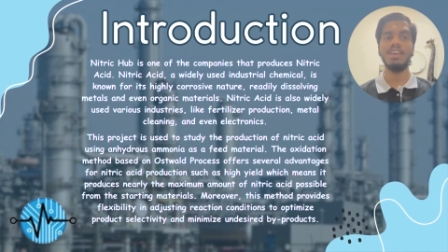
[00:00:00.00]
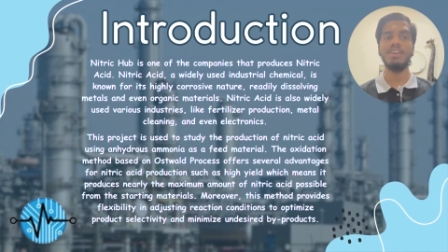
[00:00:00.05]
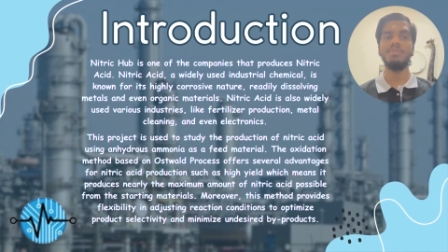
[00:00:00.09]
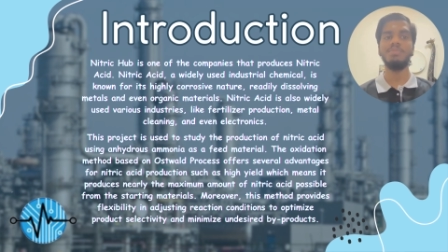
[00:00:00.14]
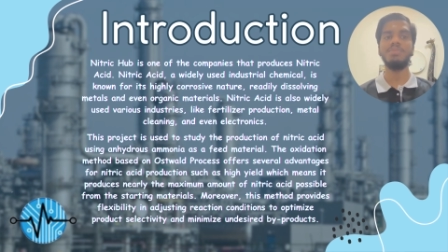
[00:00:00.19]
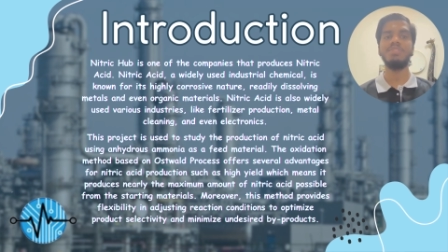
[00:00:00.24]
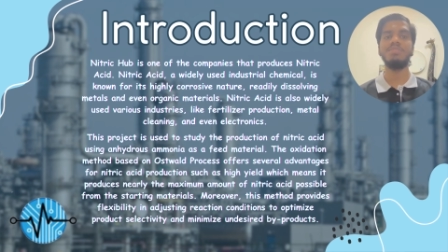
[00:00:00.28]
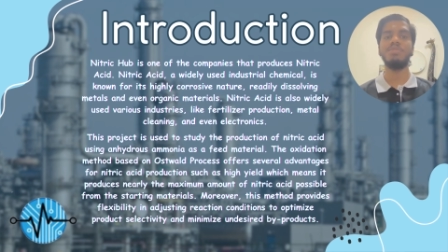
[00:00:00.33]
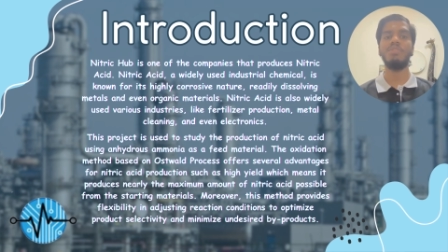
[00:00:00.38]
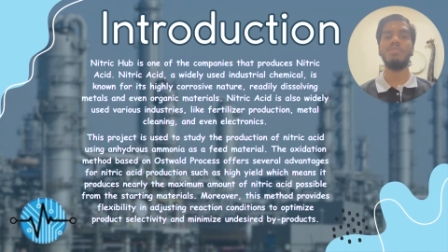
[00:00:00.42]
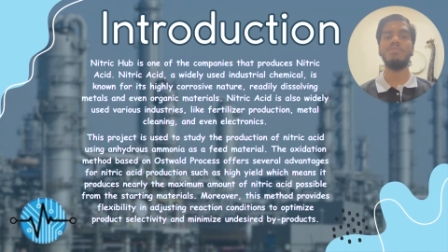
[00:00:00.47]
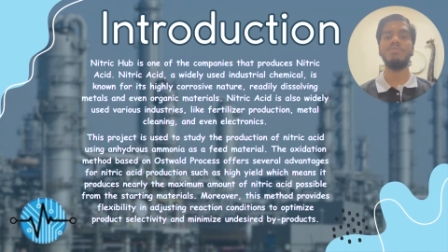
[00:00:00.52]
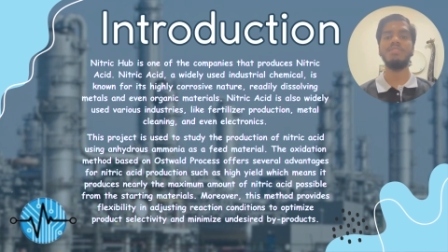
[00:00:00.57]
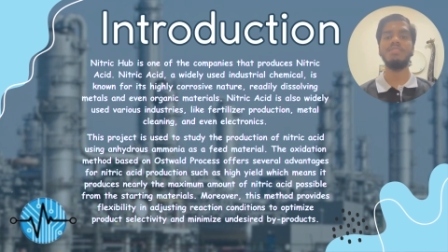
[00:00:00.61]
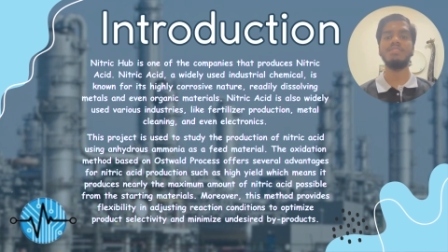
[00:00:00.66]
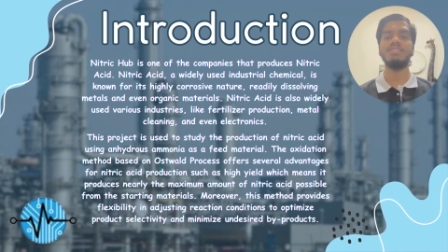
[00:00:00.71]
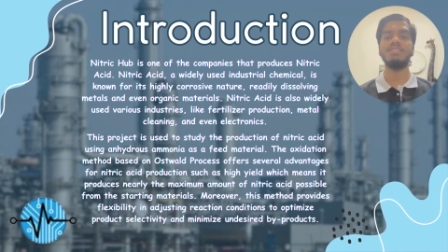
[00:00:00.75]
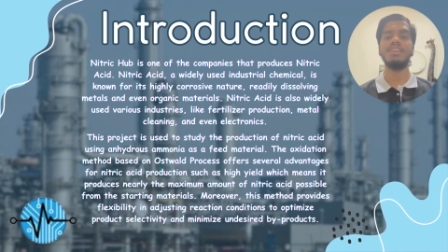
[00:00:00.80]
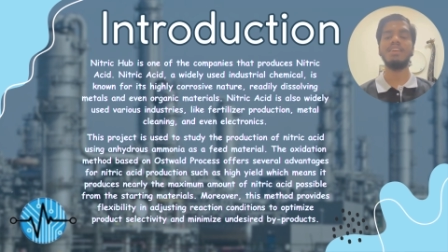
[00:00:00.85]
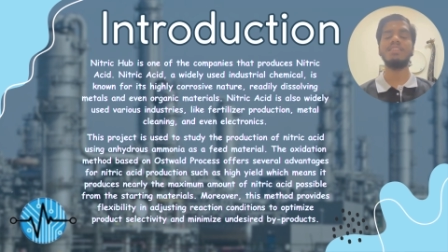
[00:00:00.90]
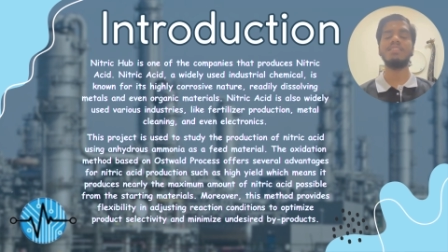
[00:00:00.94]
which
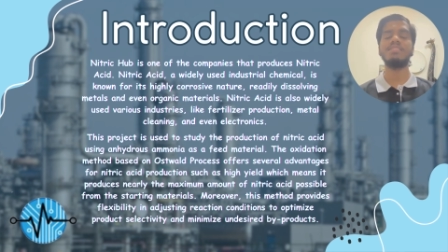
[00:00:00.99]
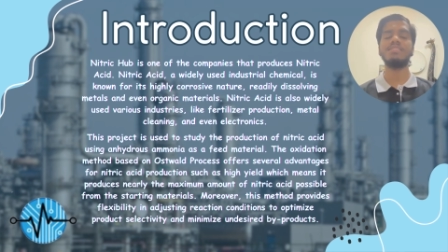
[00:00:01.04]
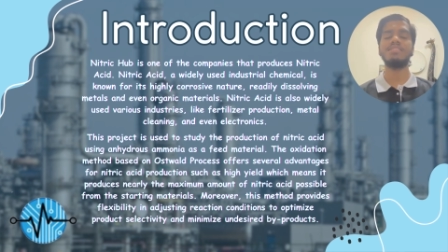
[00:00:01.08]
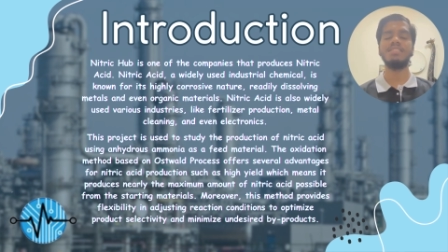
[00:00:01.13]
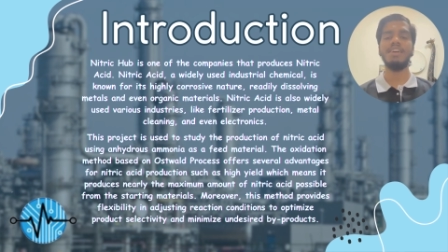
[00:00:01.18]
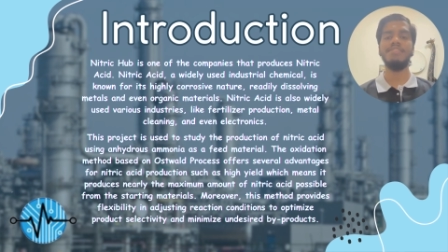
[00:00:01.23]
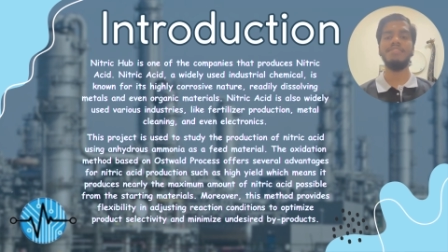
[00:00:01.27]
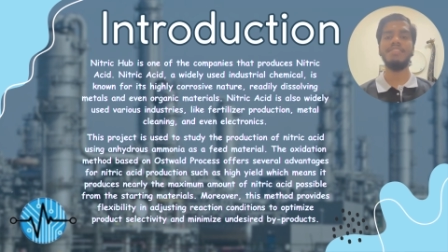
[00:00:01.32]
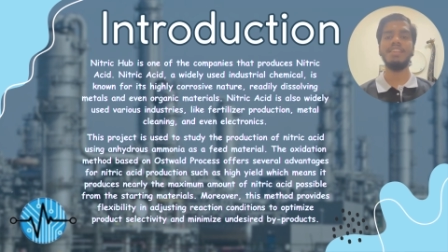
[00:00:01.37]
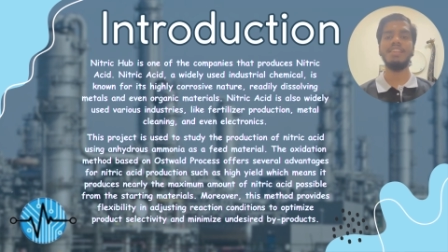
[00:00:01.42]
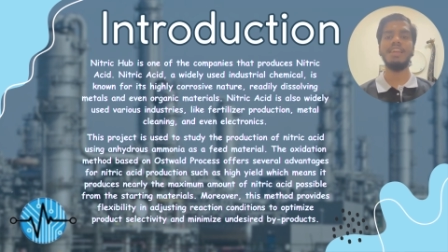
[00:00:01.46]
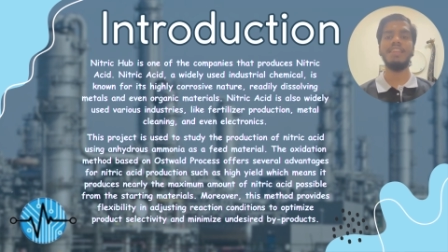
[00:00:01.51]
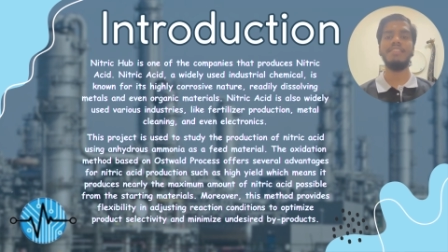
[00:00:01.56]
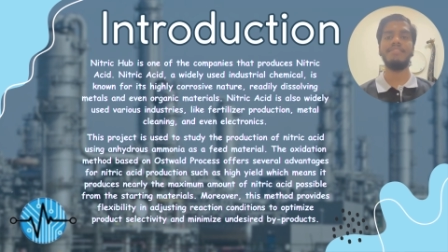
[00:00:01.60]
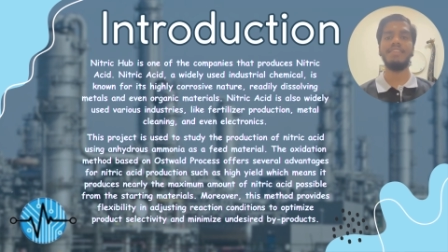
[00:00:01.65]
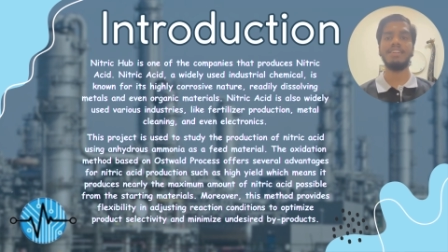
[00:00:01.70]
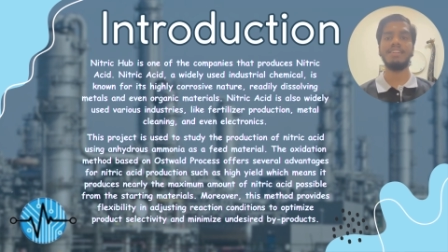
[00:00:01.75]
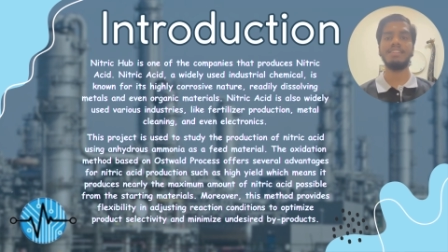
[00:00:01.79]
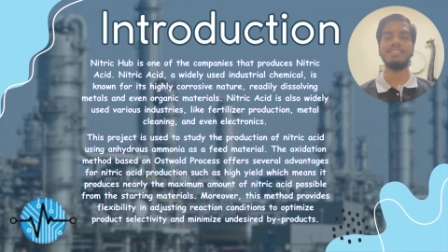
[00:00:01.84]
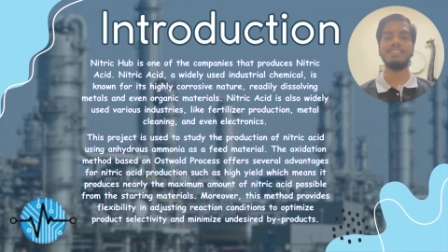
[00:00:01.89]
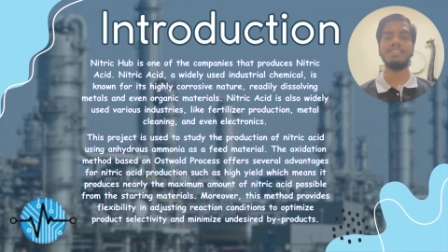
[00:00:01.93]
offers several
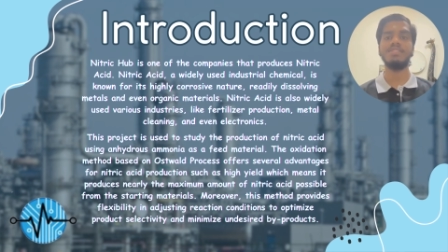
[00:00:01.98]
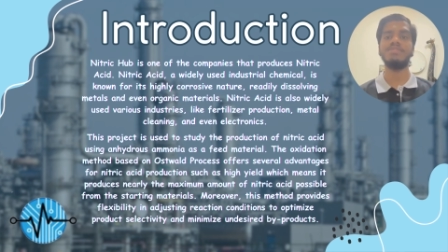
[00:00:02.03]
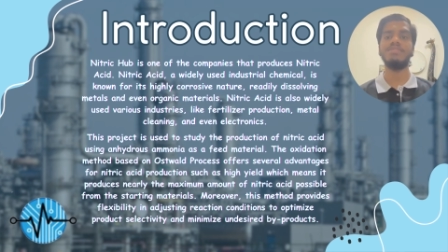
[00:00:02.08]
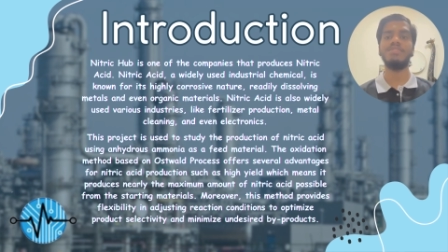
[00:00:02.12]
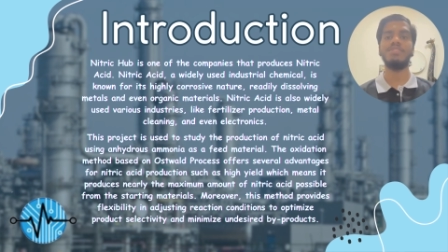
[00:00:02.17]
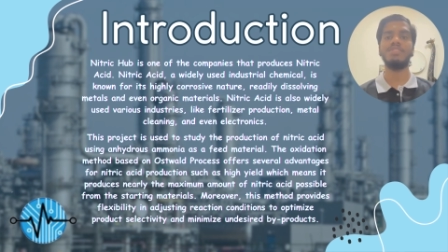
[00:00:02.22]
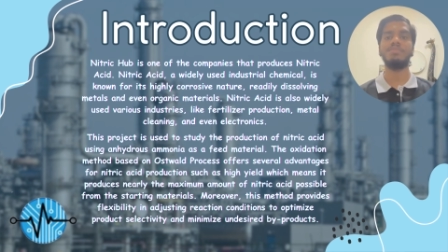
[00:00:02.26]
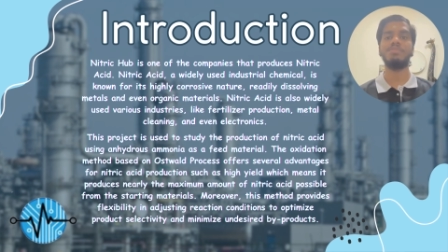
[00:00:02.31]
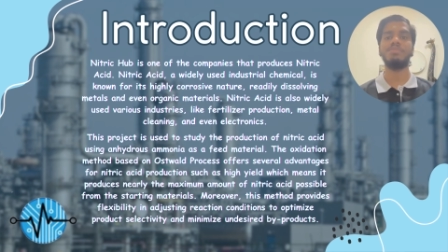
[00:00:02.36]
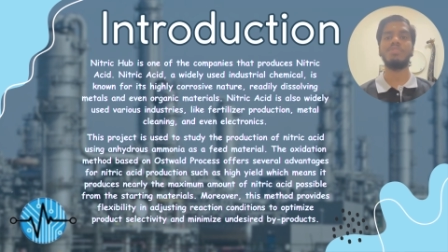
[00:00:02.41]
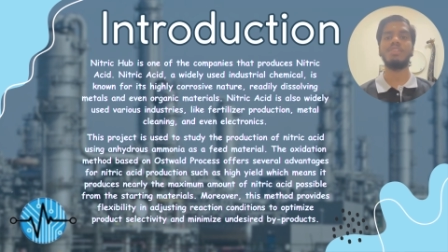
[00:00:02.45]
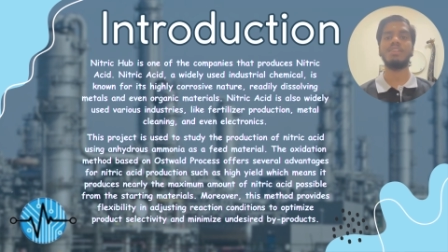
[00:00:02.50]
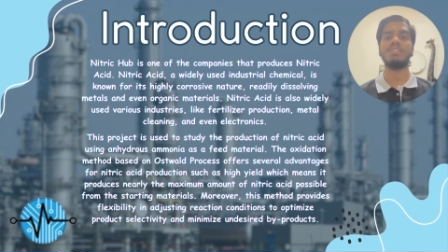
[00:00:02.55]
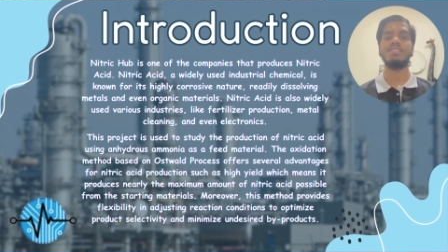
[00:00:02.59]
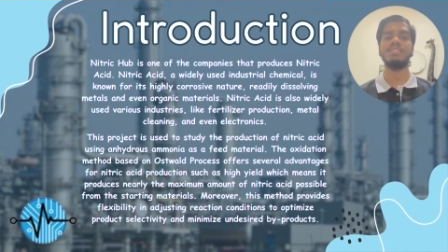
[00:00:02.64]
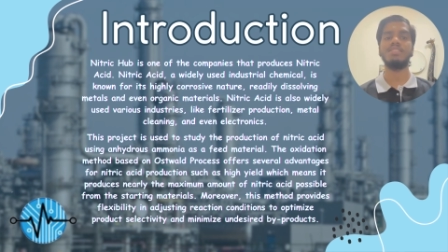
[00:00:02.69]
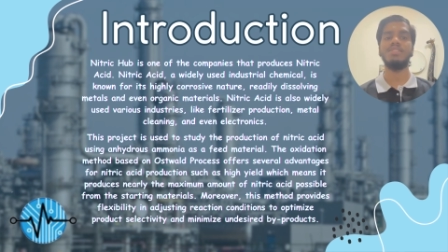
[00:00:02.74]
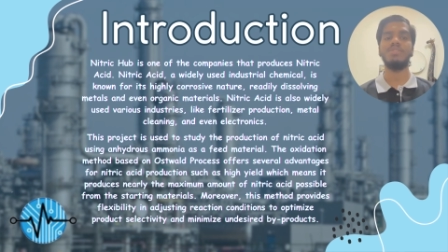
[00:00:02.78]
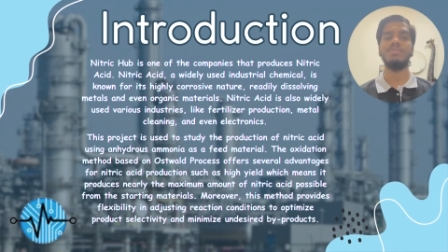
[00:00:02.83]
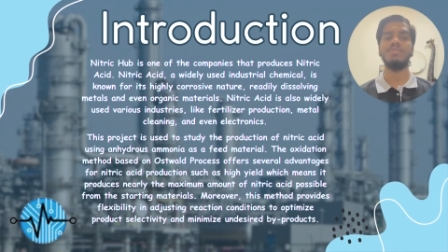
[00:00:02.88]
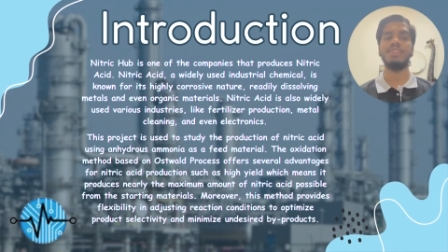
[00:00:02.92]
advantages for the
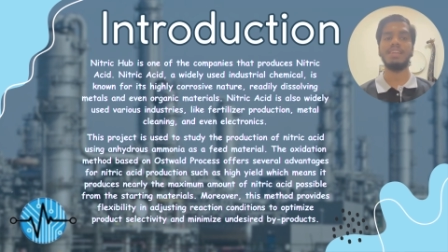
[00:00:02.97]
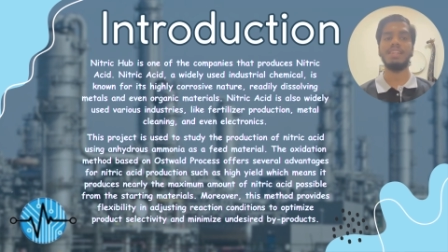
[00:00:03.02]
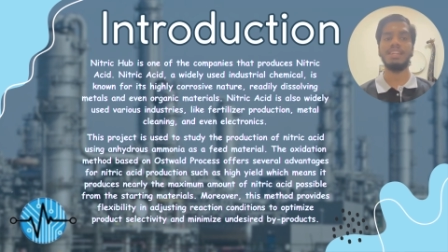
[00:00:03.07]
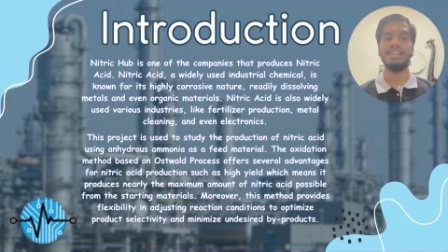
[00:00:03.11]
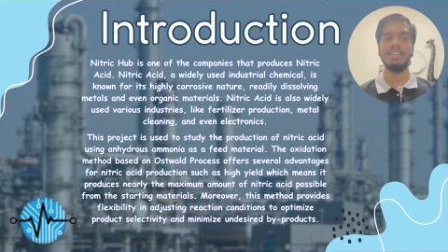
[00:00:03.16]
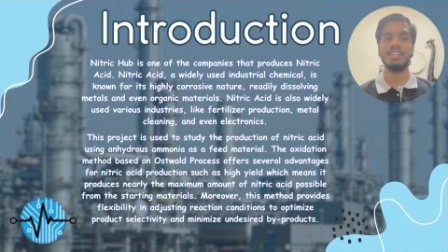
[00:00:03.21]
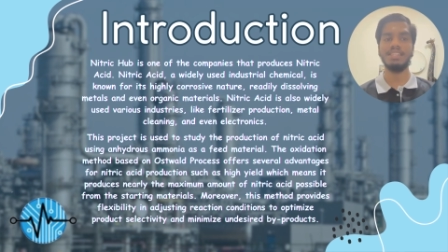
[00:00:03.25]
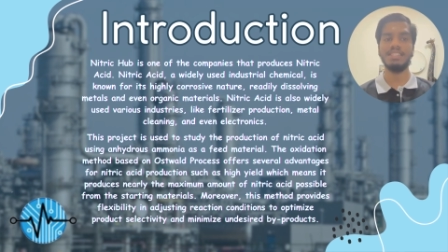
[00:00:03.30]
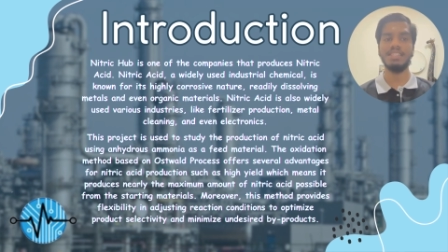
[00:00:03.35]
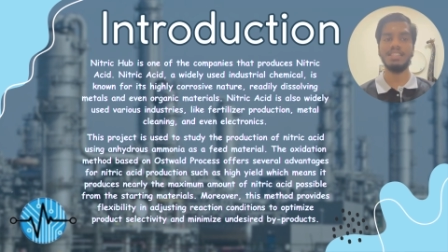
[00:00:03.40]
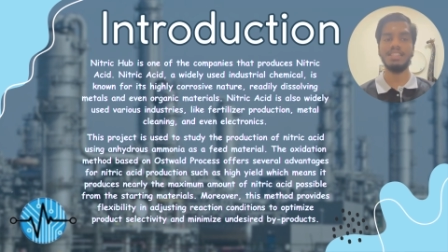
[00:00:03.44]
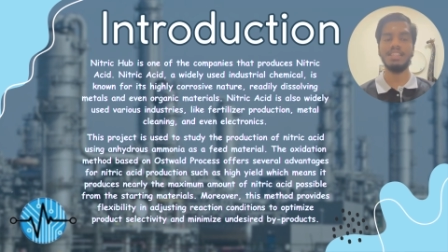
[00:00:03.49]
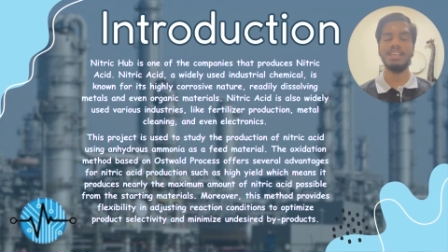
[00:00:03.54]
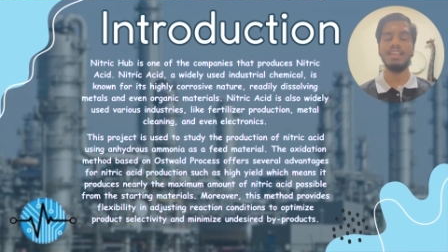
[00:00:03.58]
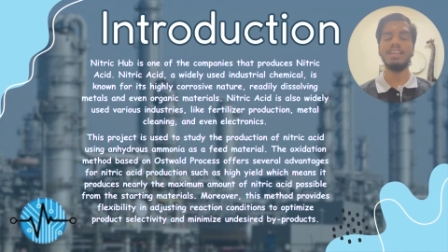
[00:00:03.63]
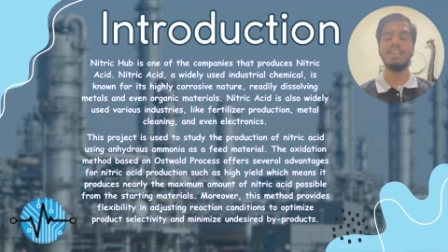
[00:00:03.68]
production of nitric acid,